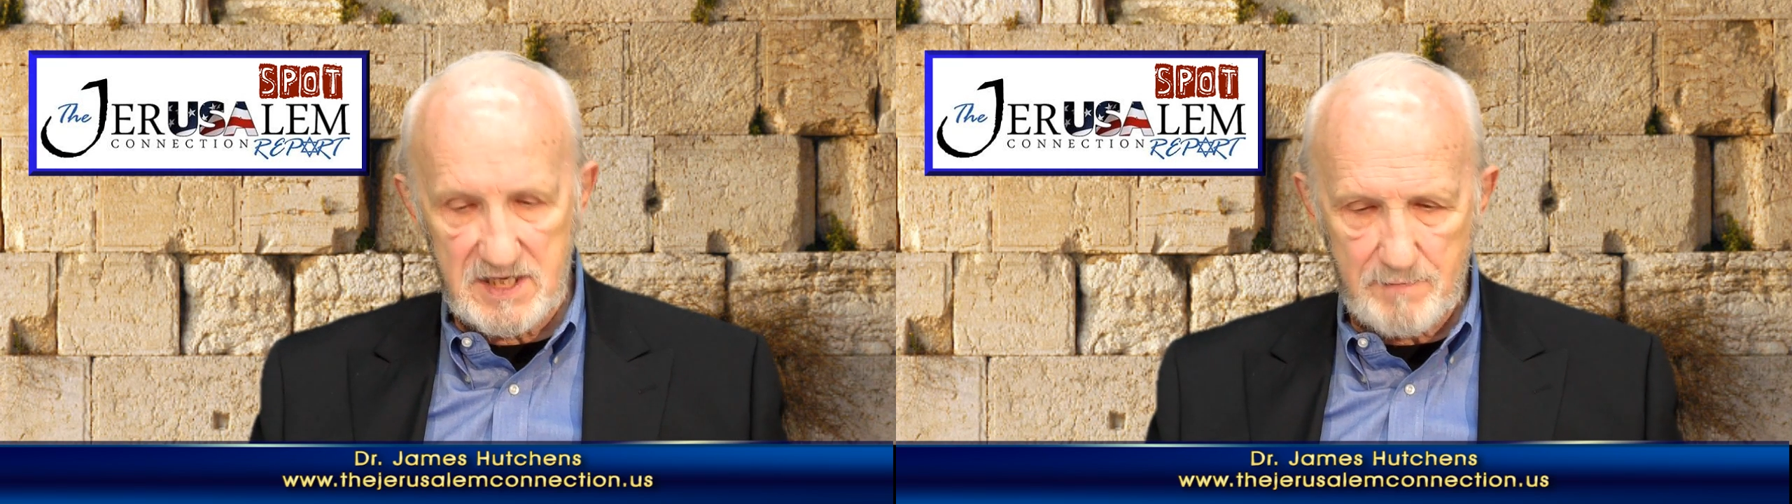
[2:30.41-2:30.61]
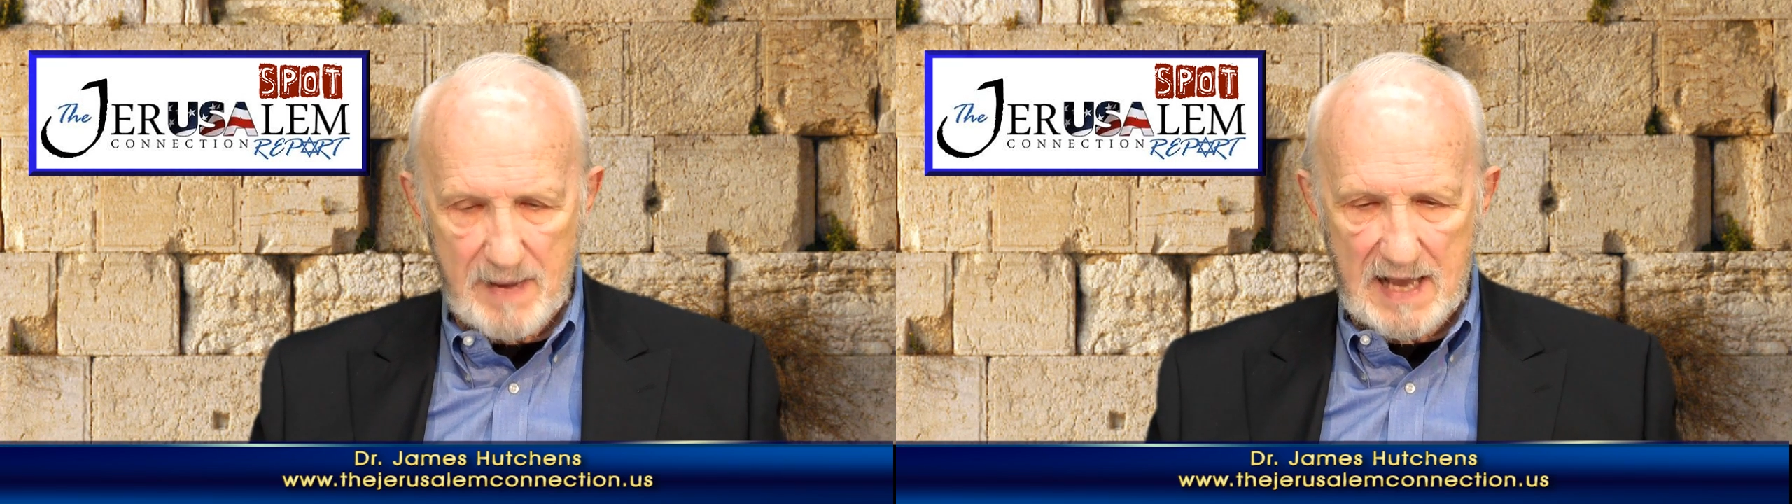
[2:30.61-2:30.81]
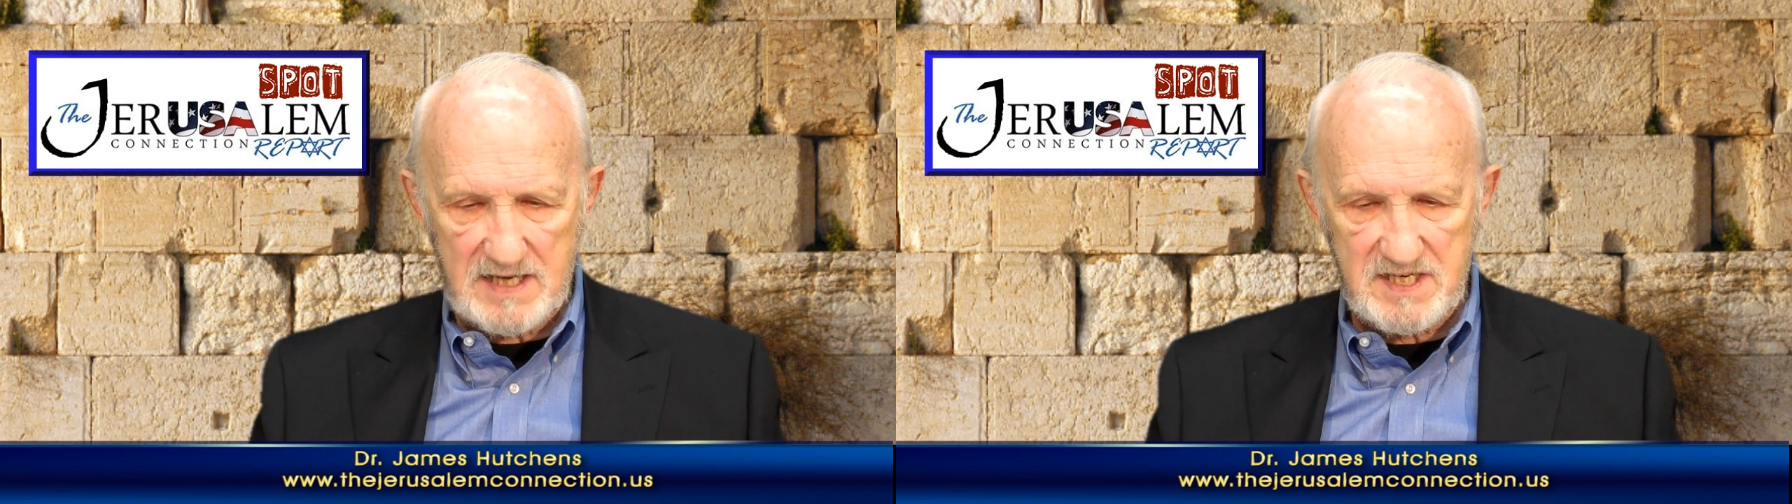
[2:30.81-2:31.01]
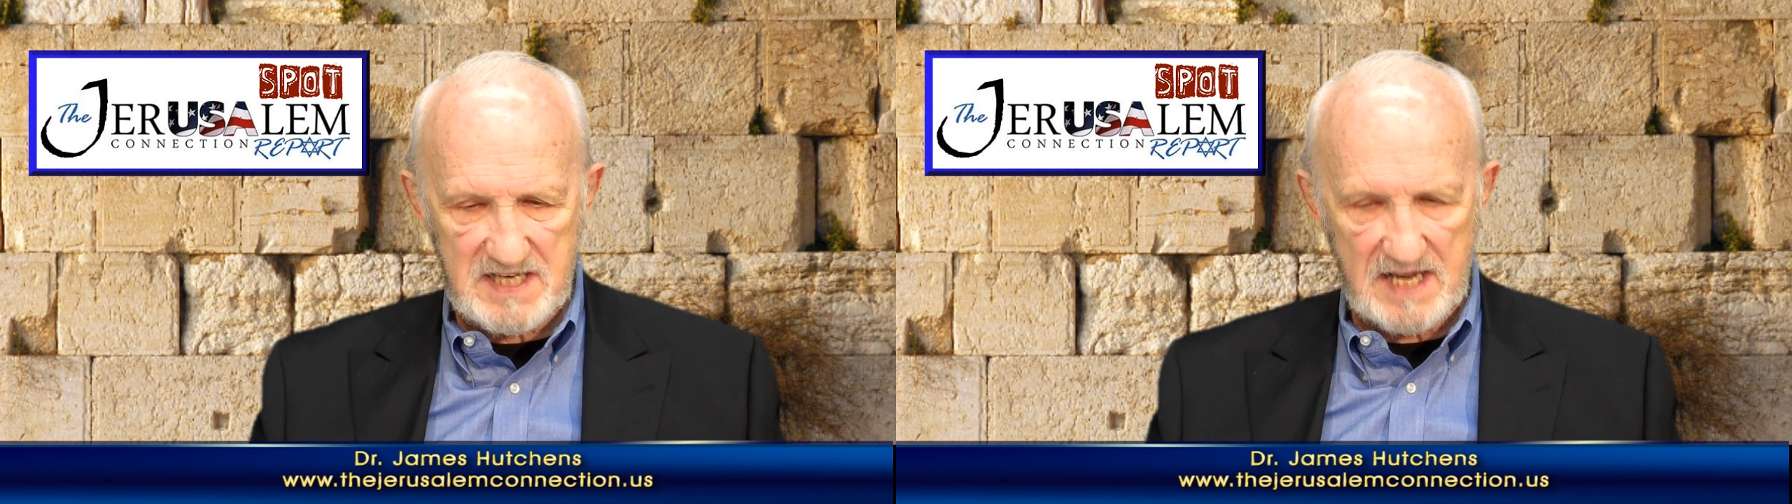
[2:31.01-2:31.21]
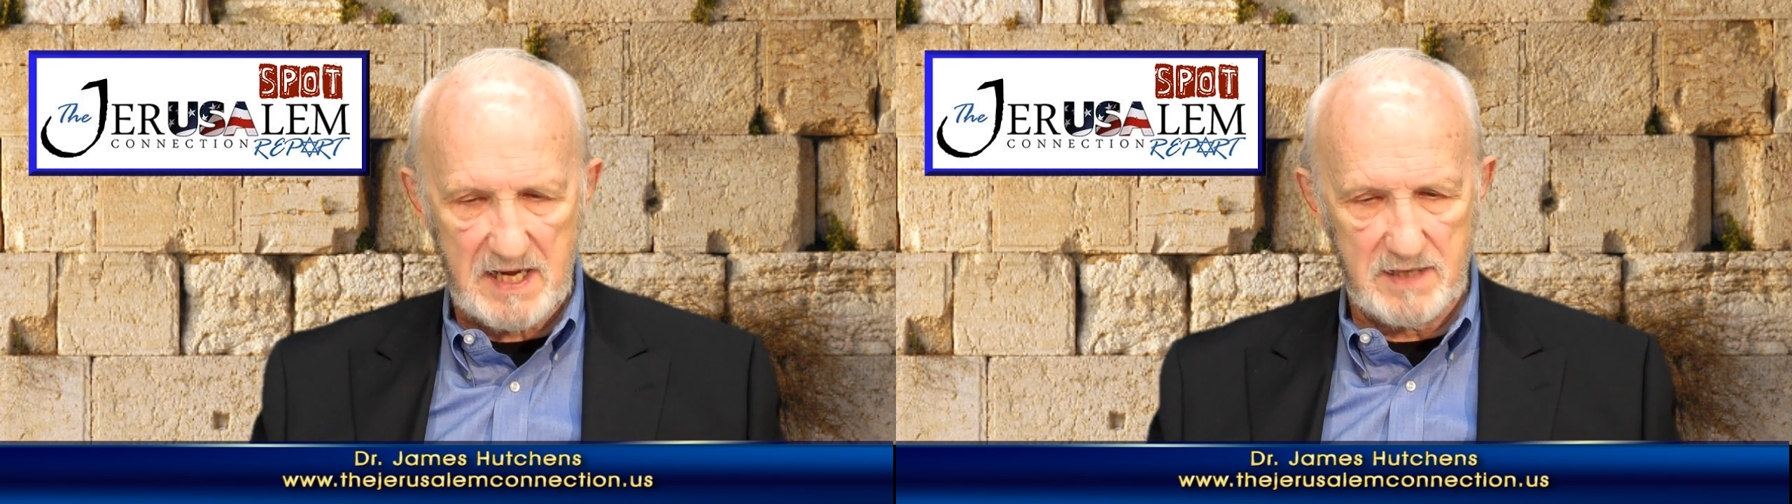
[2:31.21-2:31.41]
as
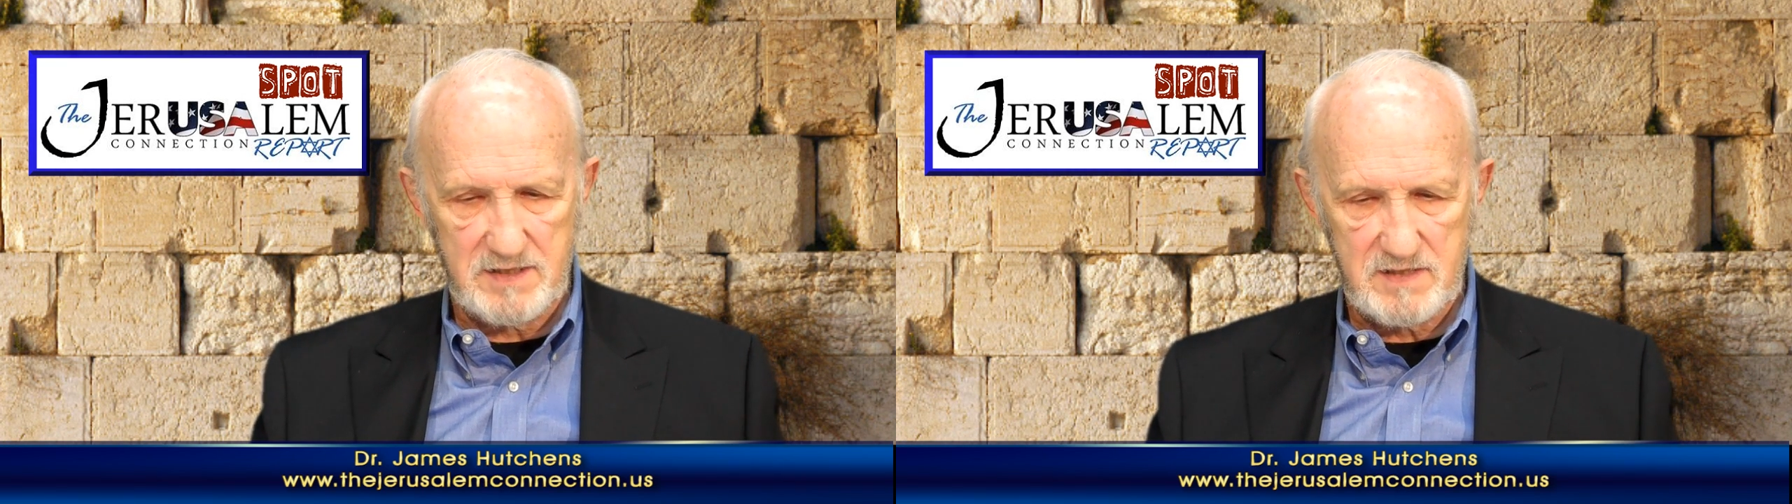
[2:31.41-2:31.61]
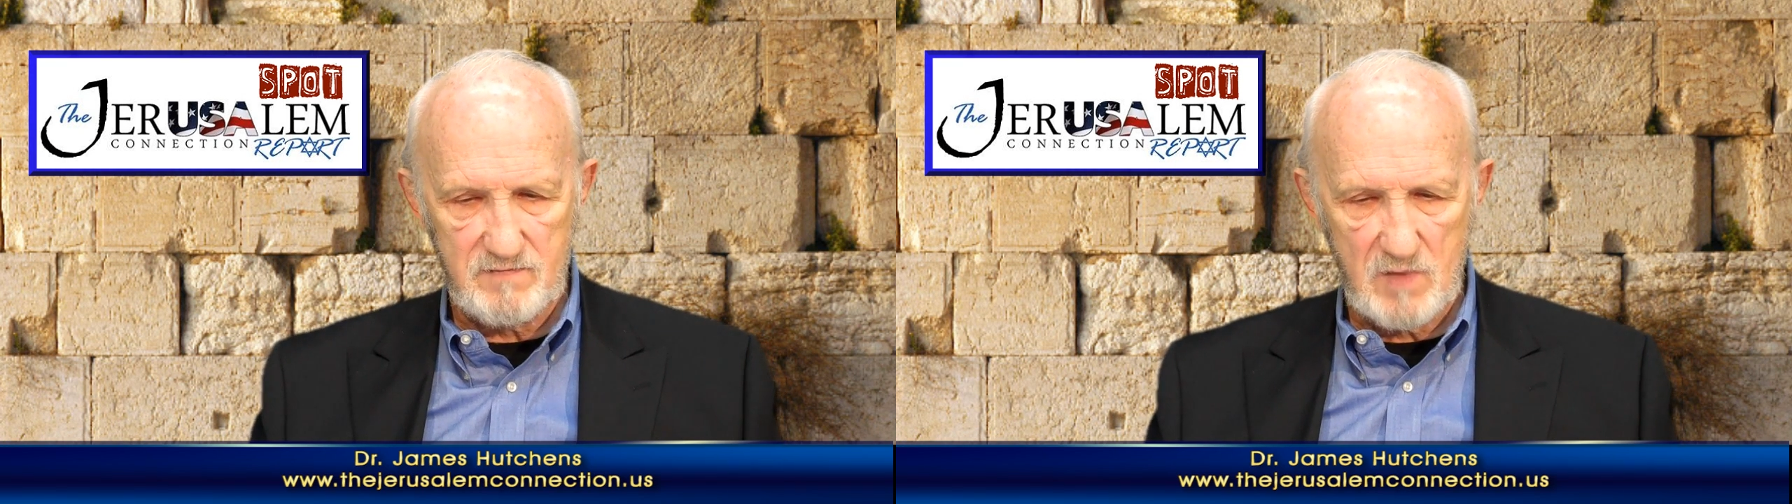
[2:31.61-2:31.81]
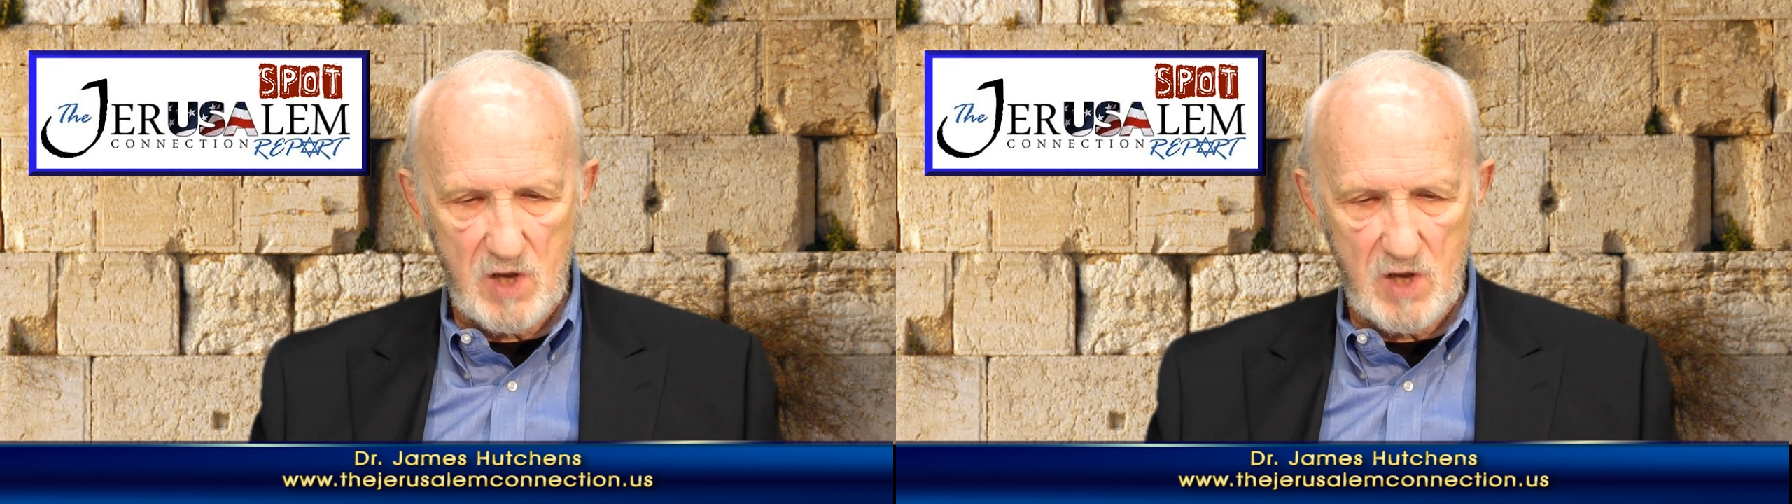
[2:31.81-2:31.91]
Palestinians.